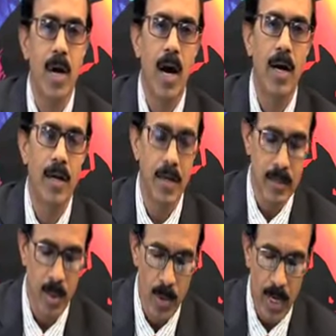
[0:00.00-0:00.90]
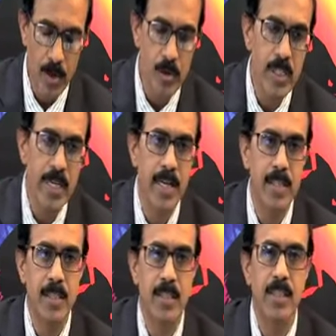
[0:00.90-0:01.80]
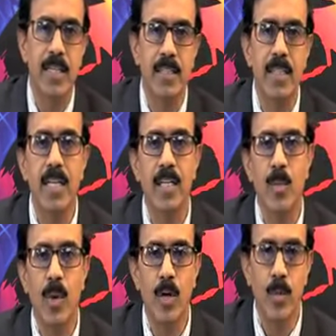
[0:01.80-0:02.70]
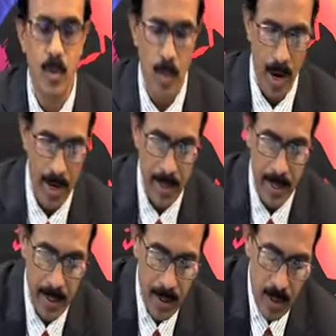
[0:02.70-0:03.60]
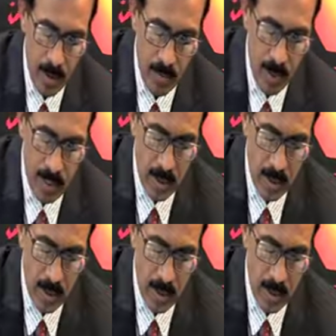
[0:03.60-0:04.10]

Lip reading: and some reducing agents such as lithium aluminum hydride. For